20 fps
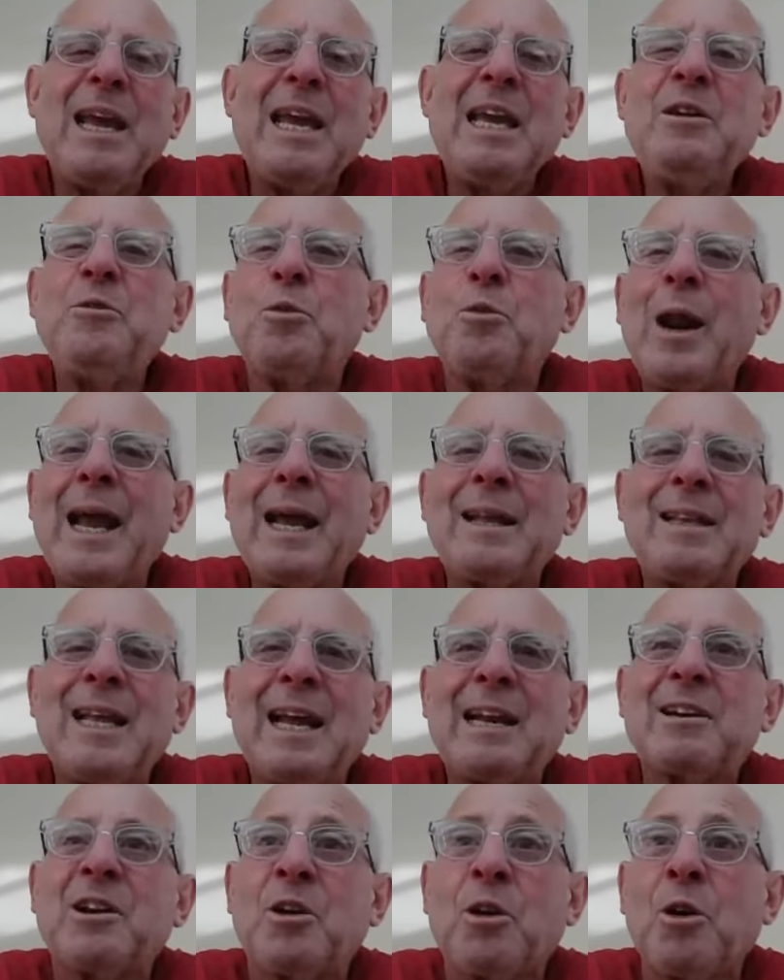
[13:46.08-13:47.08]
he ran
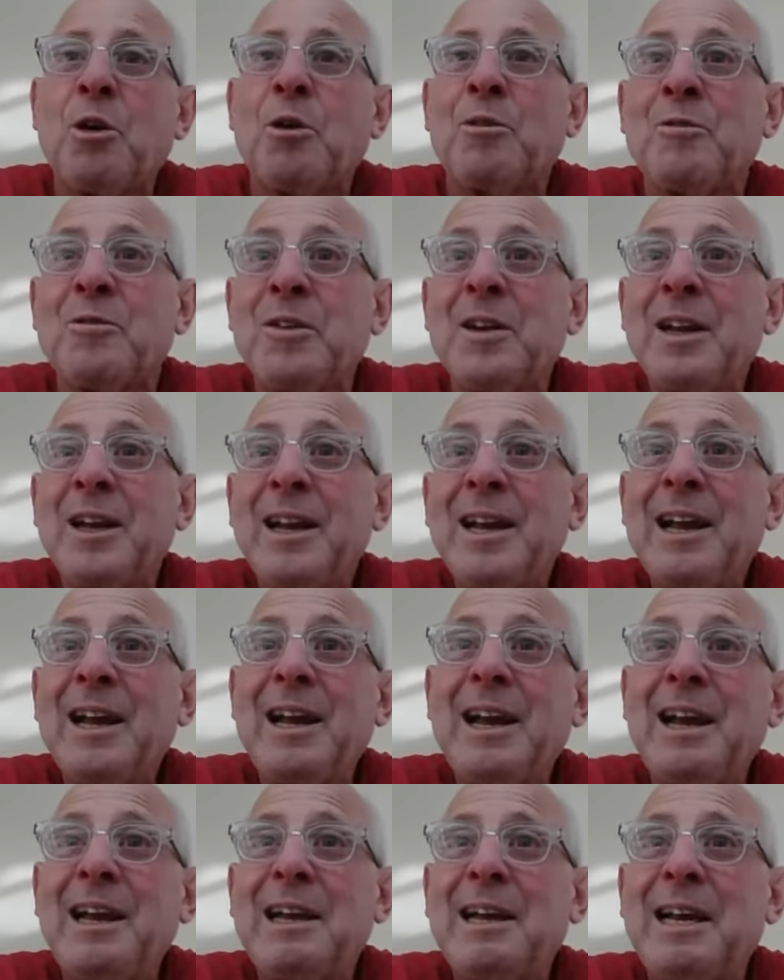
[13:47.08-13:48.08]
that curve
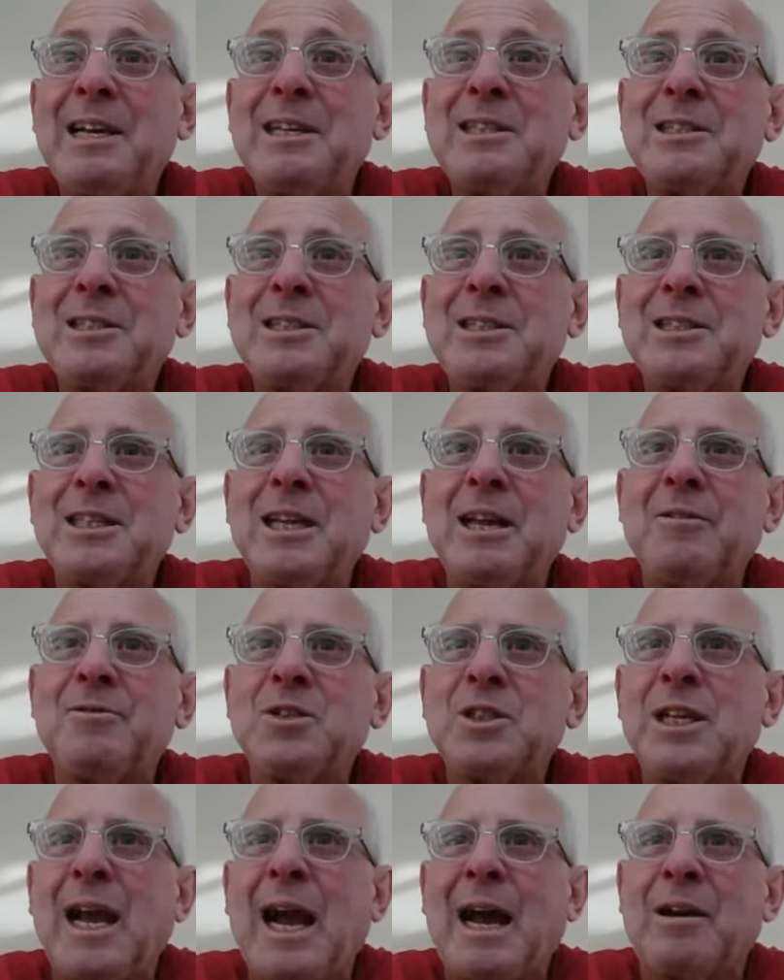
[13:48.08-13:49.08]
I
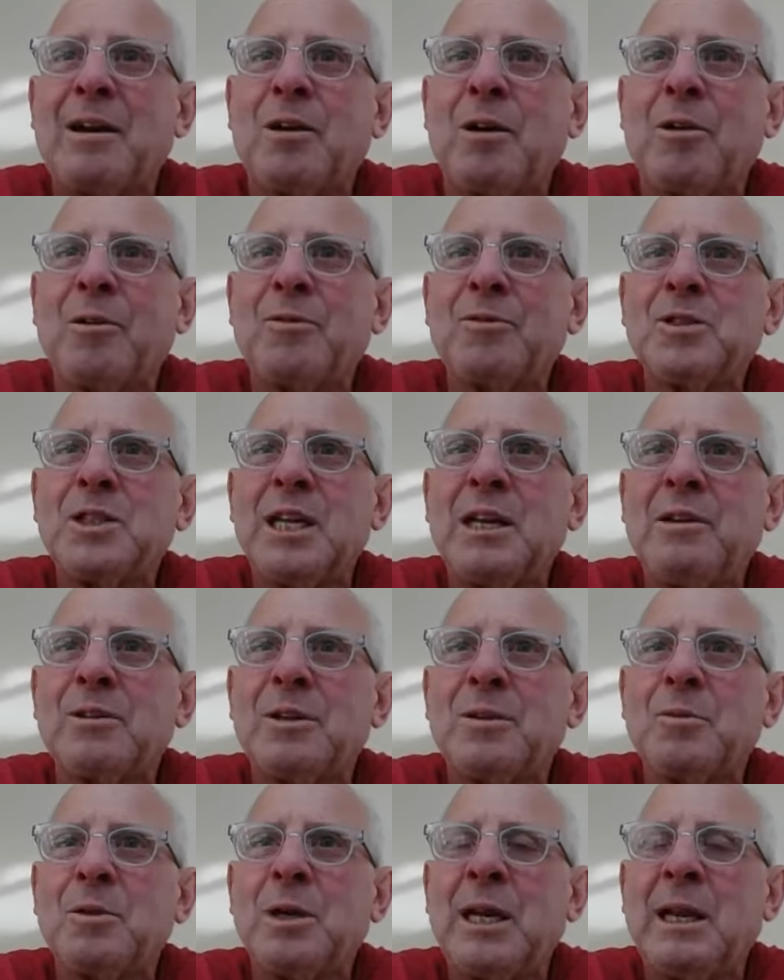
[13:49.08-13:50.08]
don't know,
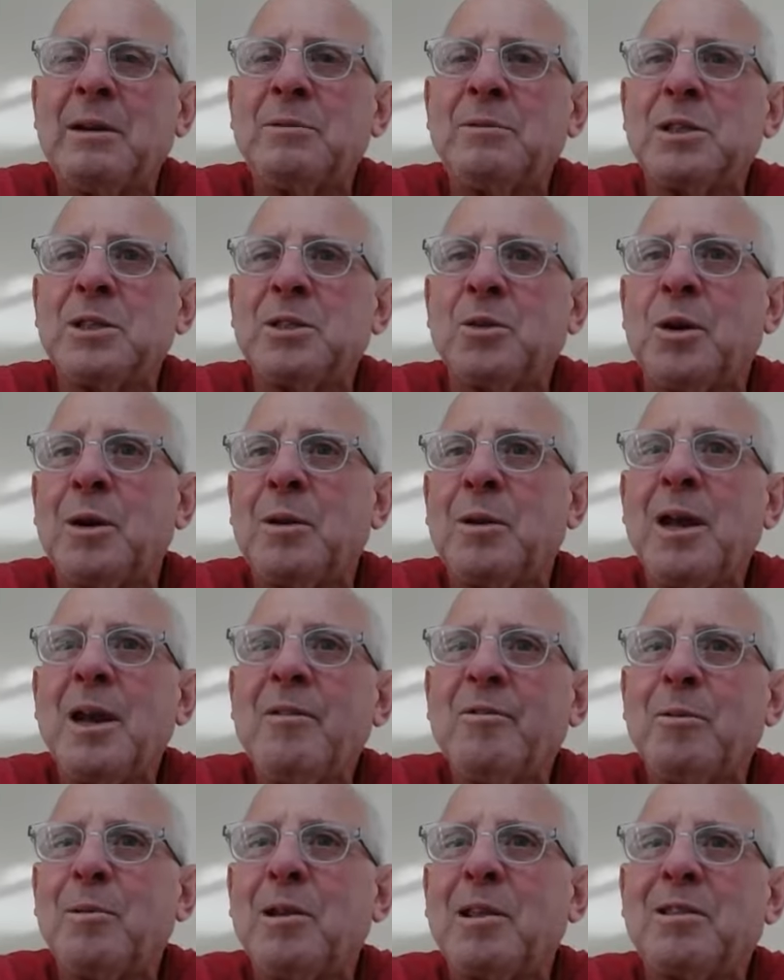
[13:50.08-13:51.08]
when he was doing it
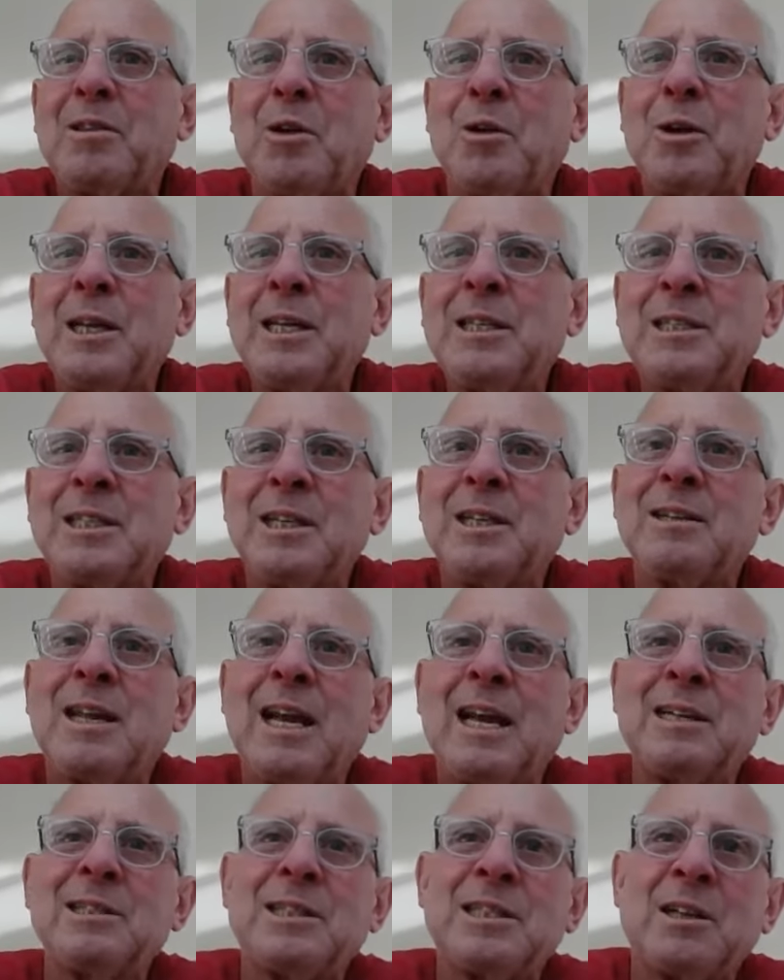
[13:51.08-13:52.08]
from the 30s to the
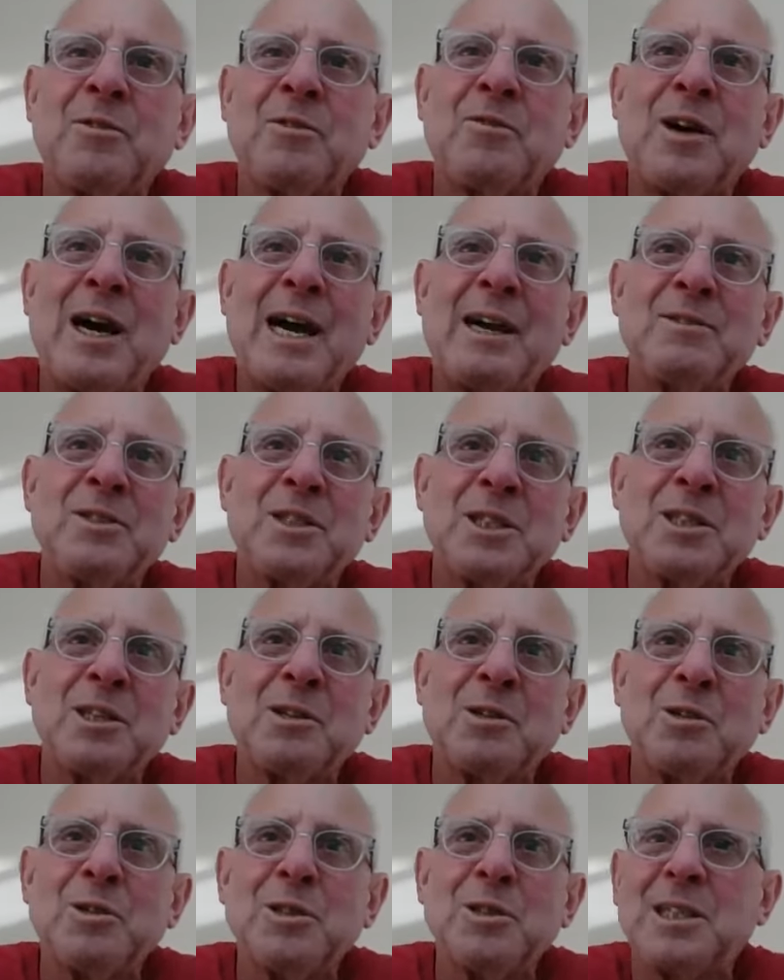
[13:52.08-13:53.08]
10s, 5s to the
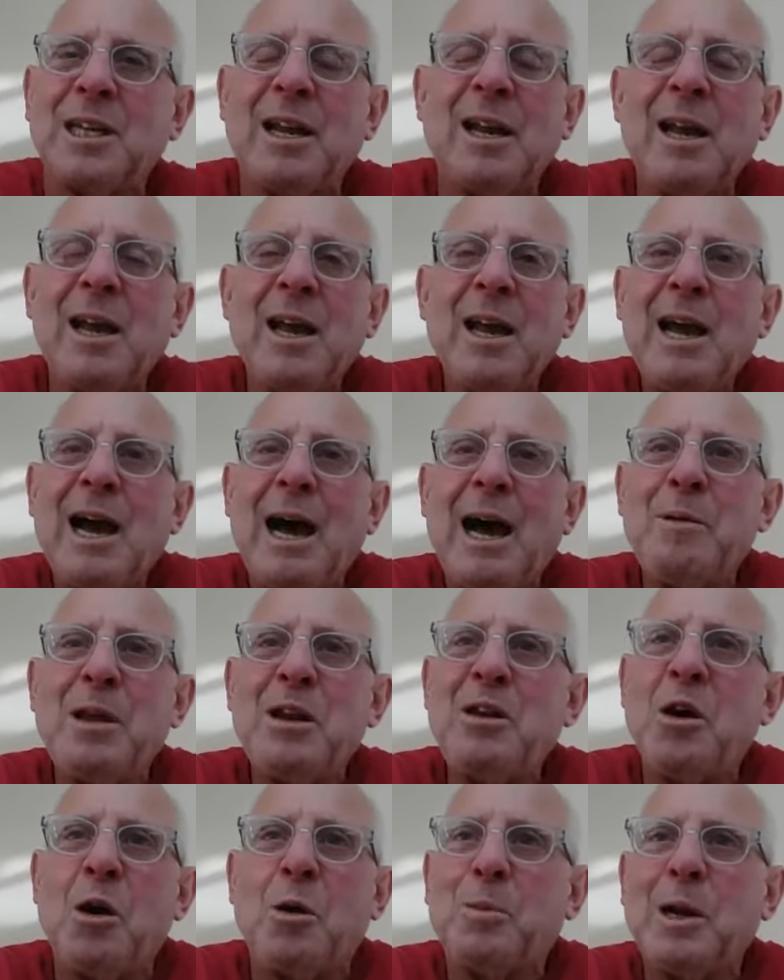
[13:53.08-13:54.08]
2s. I
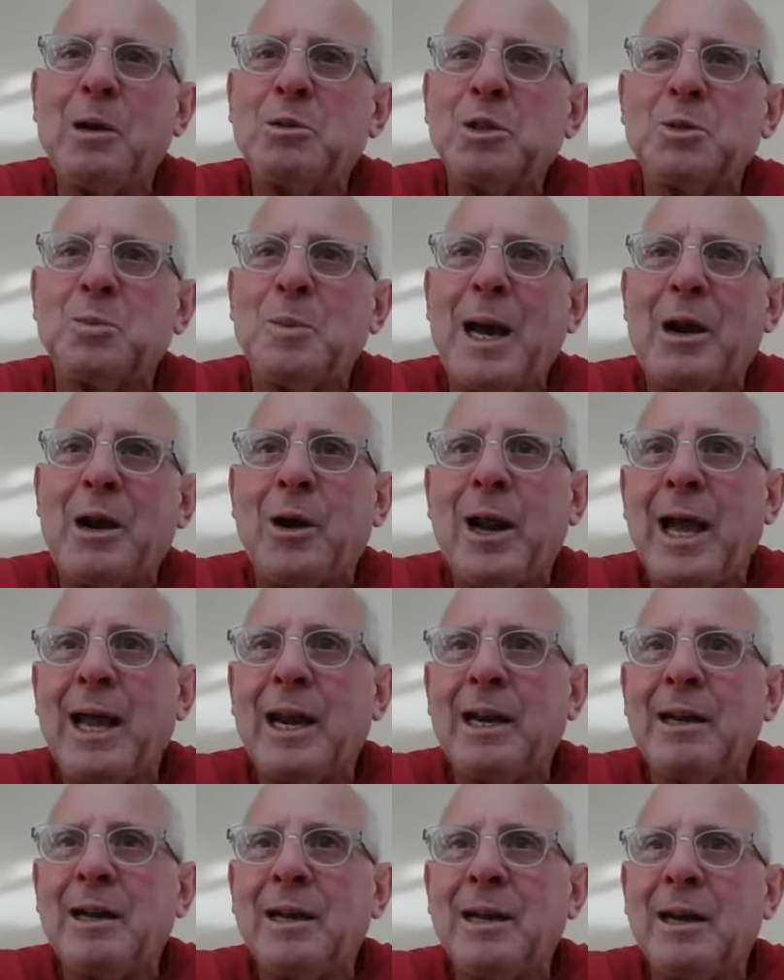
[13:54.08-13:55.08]
mean, nobody was better at
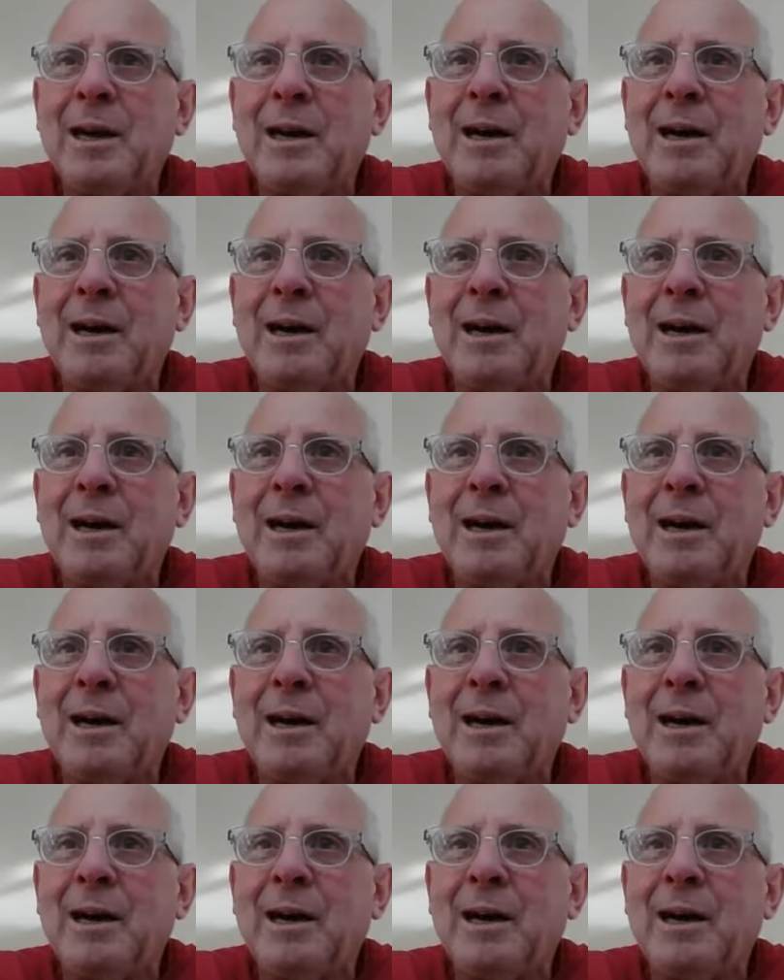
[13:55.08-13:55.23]
it.